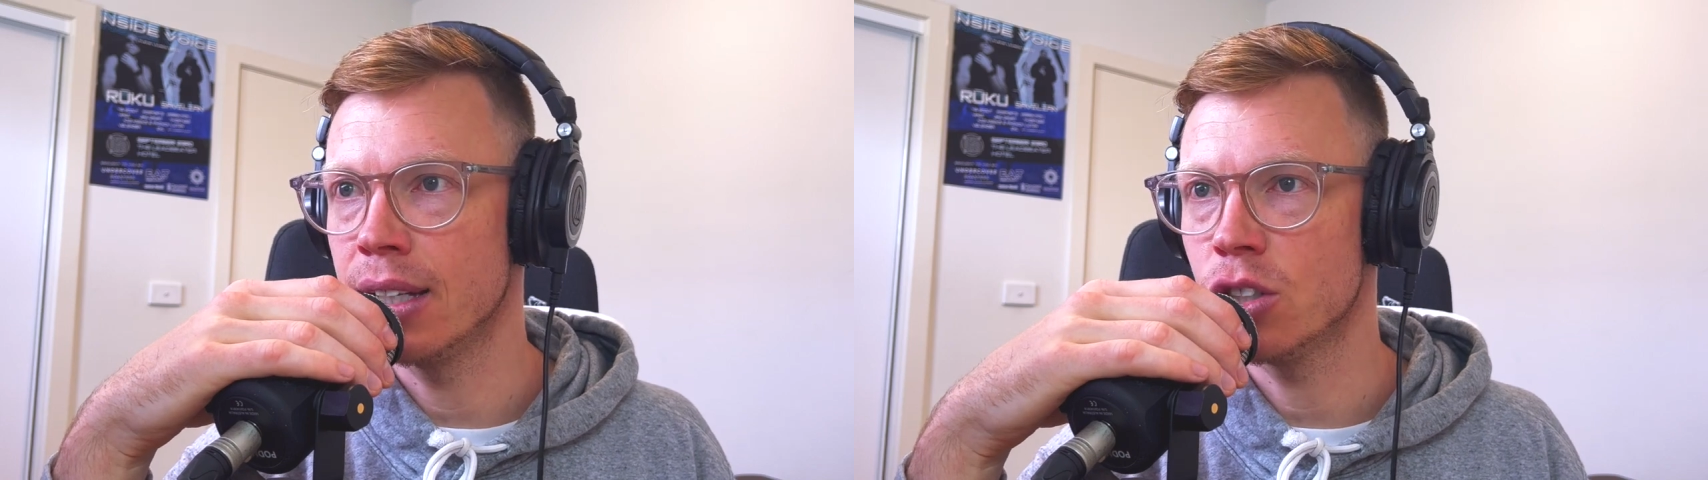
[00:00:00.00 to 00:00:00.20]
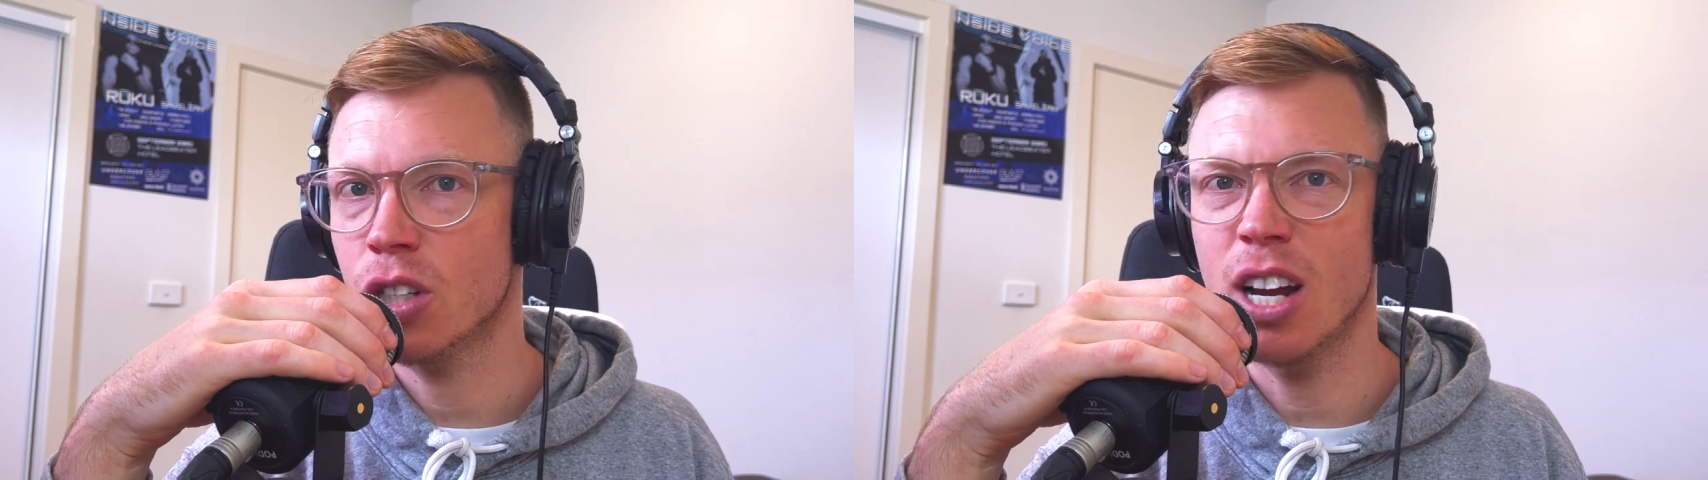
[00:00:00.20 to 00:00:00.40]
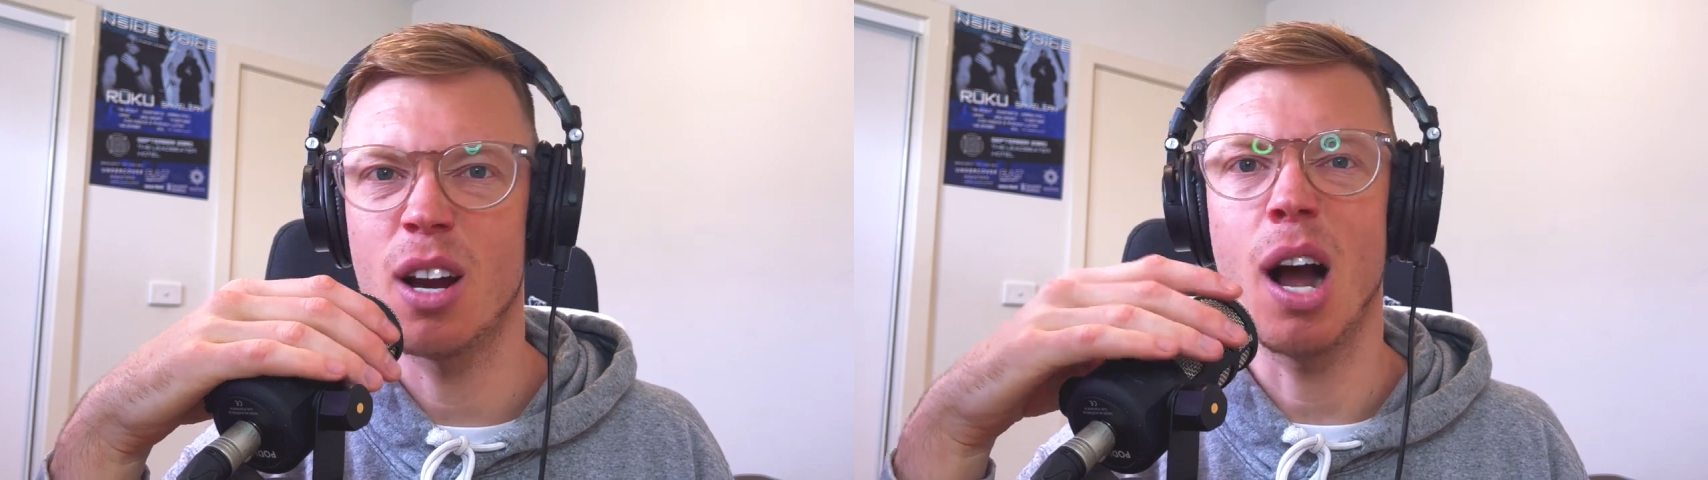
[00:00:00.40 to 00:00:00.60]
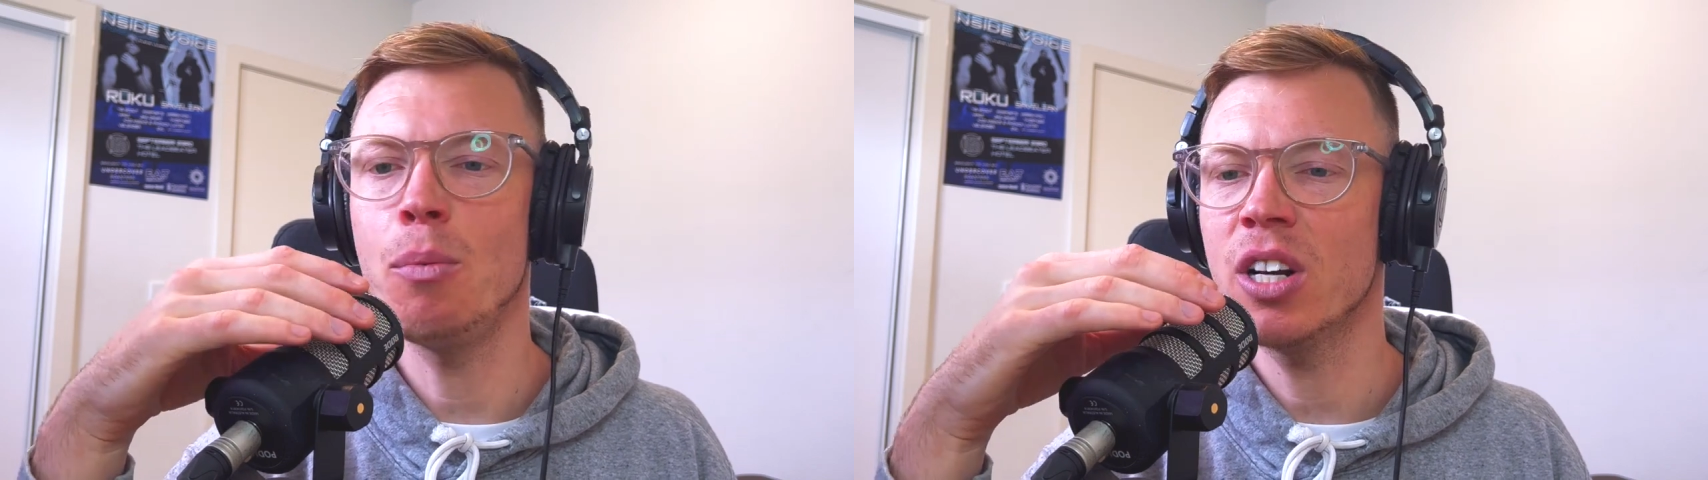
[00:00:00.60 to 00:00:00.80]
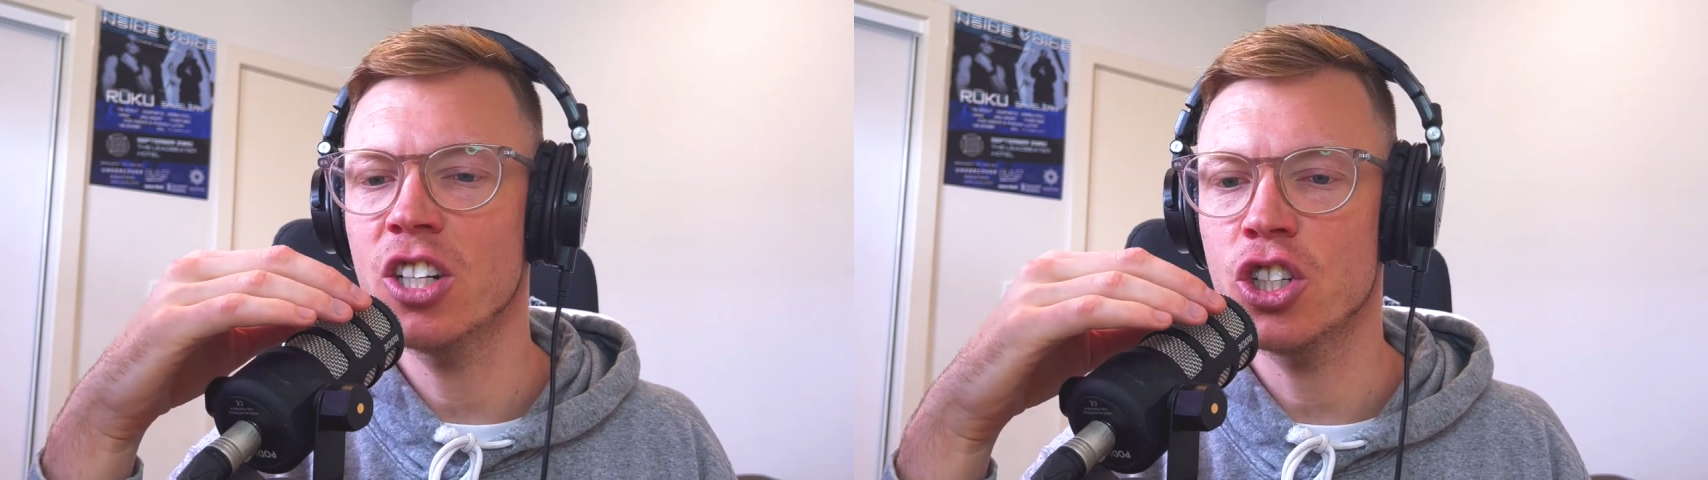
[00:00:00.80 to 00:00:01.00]
And just kind of, I
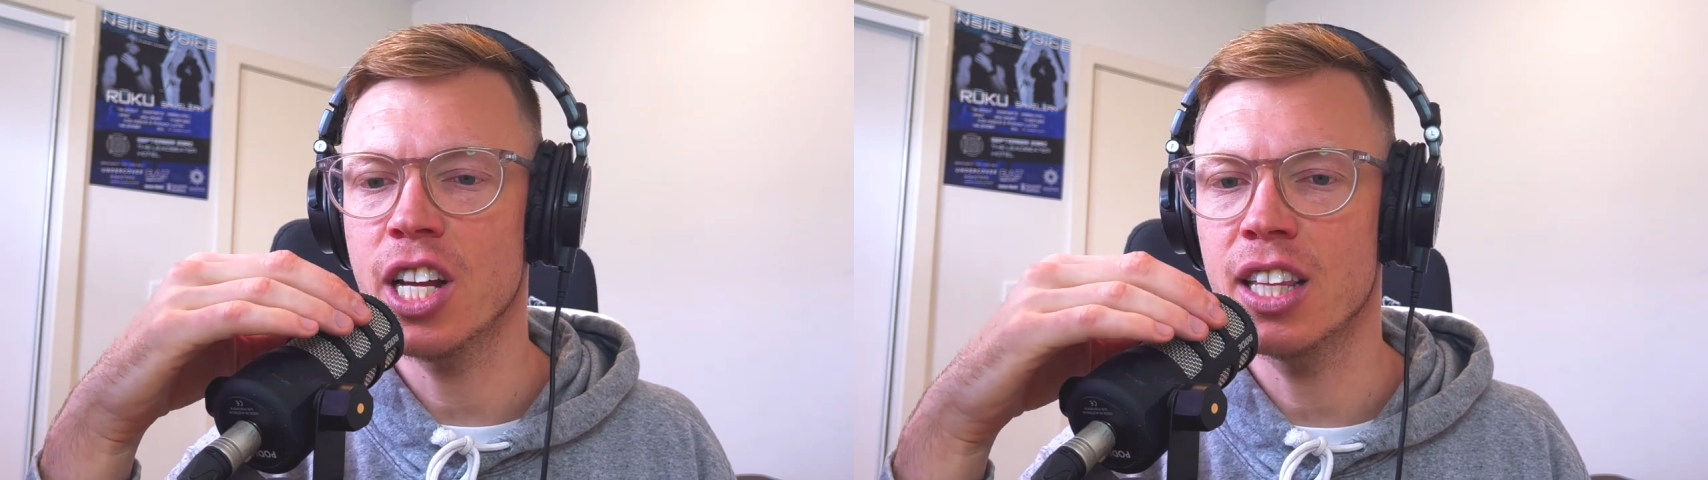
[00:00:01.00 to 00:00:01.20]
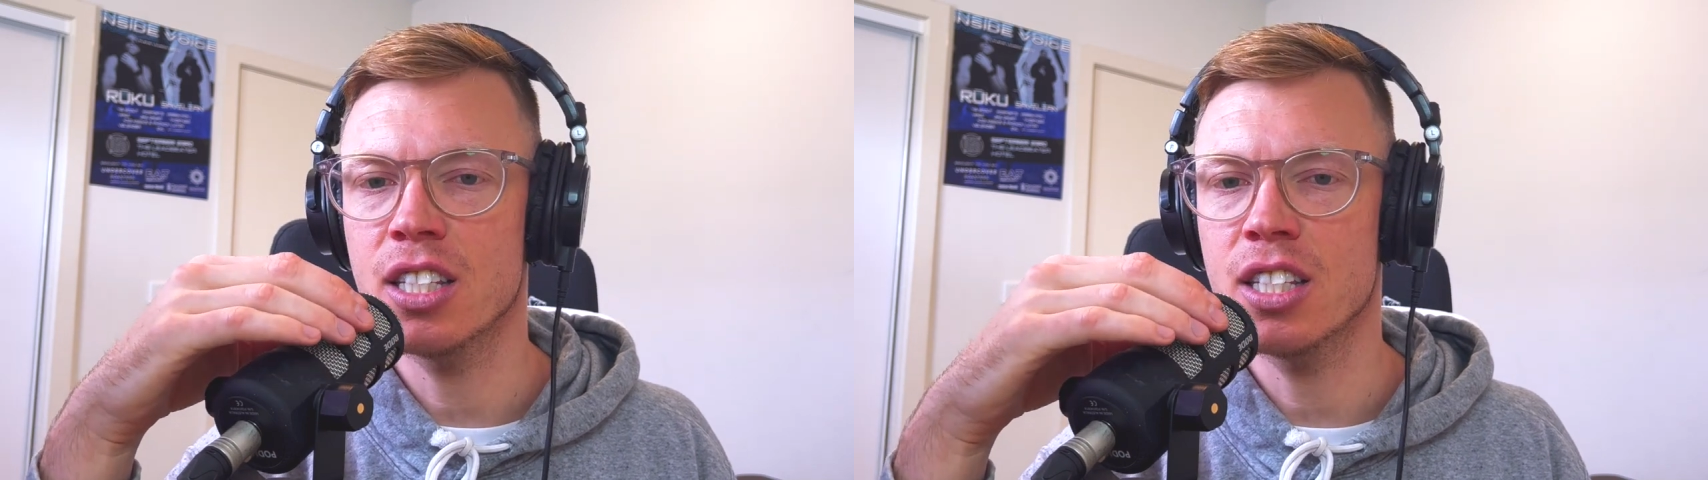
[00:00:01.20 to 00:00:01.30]
wanted to share